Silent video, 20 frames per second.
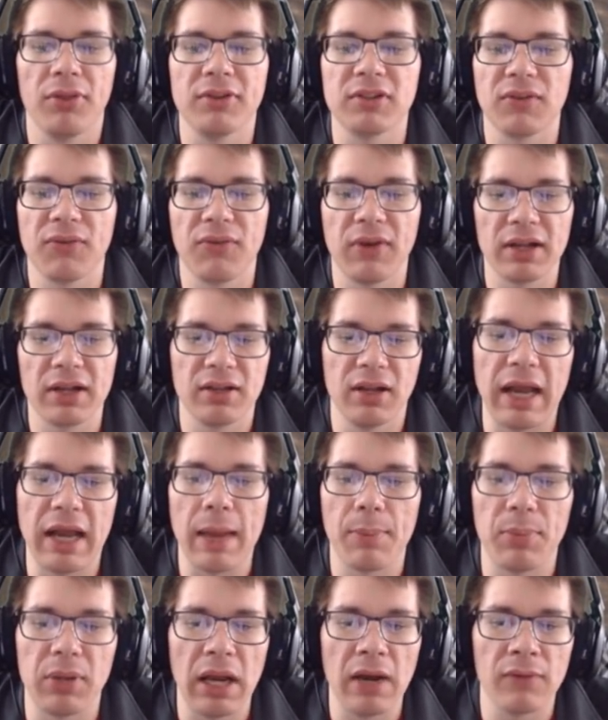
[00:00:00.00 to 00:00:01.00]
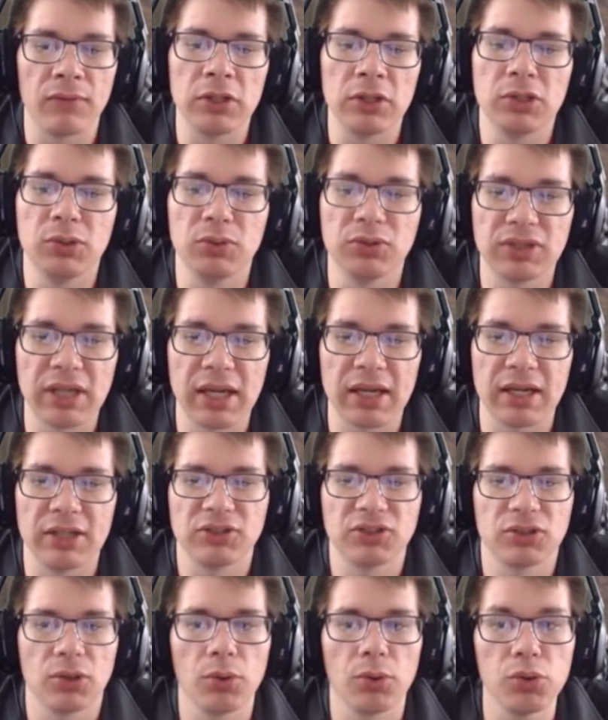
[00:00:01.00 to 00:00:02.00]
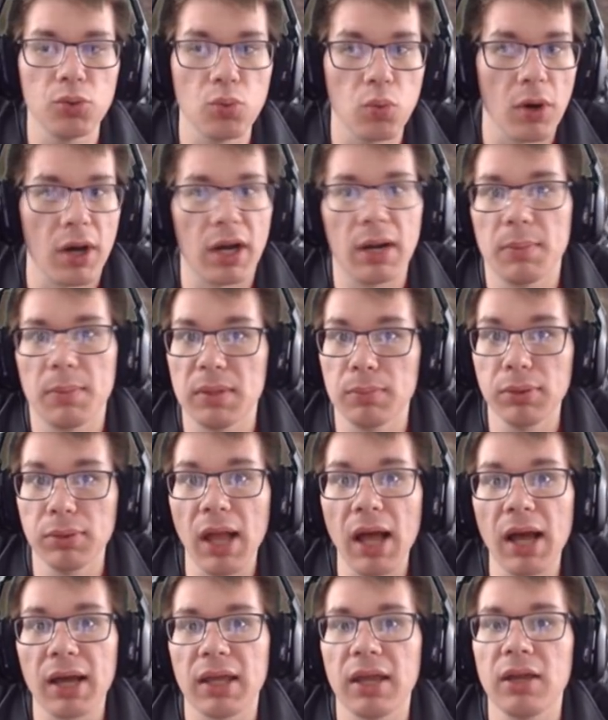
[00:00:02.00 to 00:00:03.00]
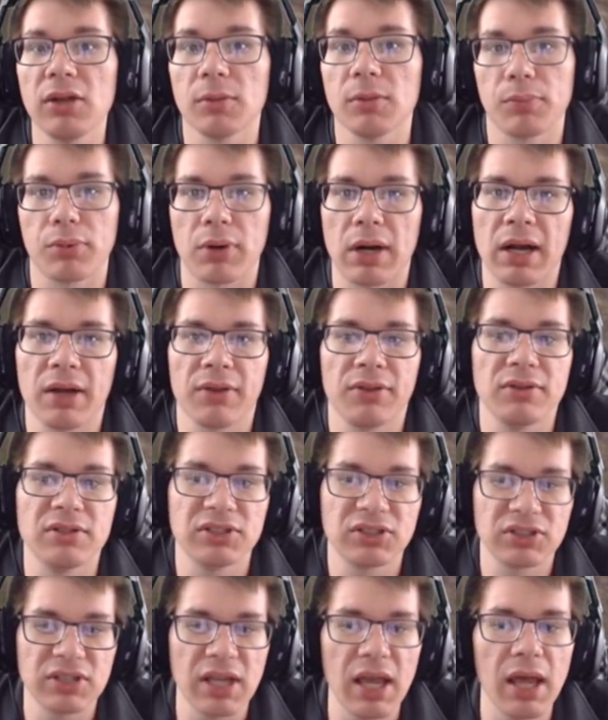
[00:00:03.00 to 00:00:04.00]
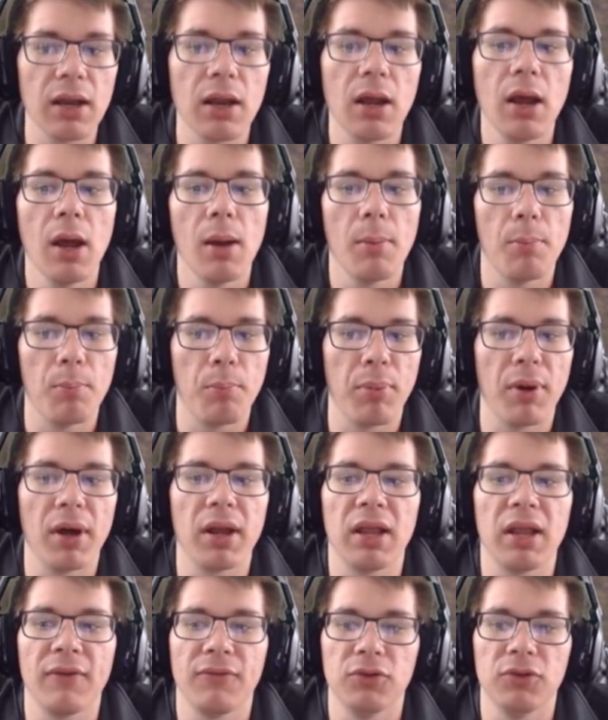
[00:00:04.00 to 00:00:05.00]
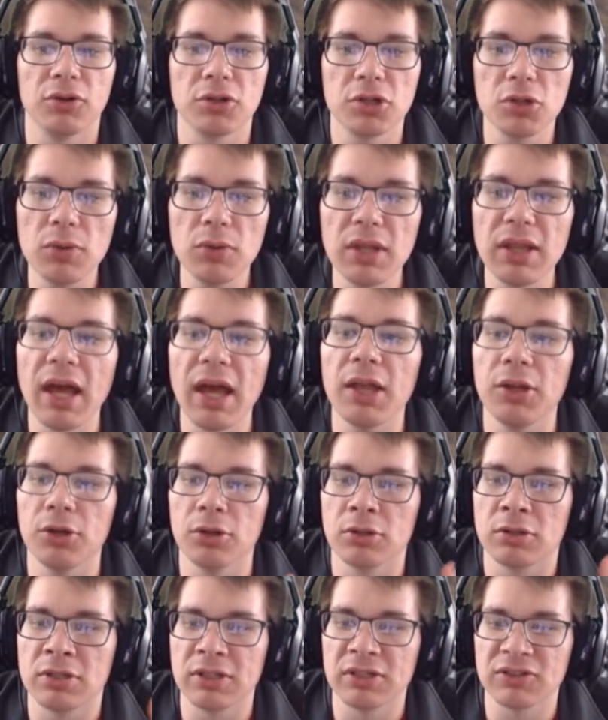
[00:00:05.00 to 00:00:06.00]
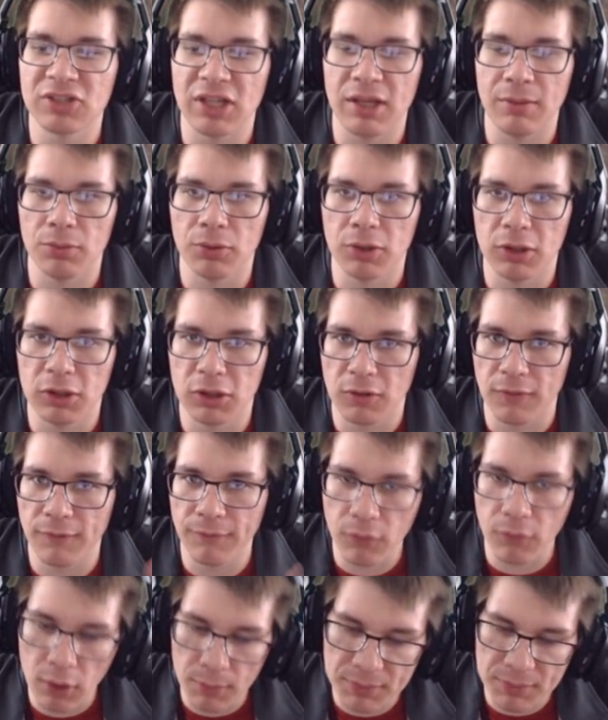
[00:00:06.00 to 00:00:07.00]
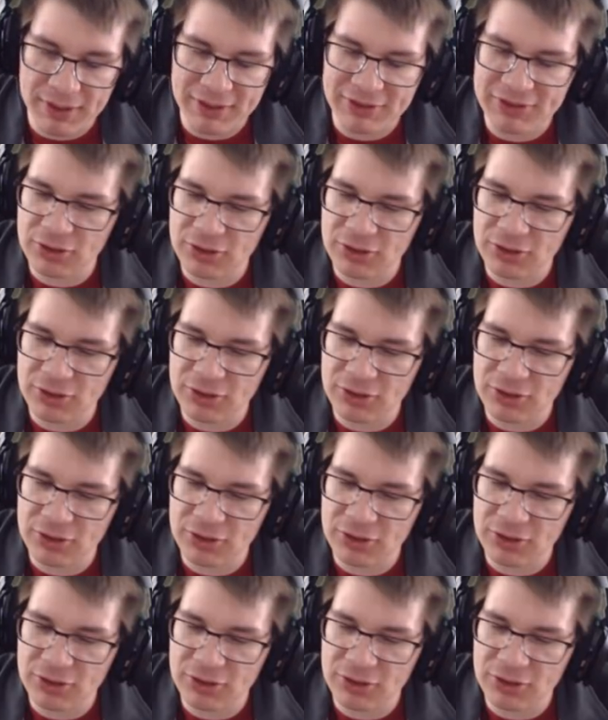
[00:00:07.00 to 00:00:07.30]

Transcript: This effect can happen every 2 seconds, so you want to be blocking to proc this set, but if you're doing that, you're disabling your 4-piece.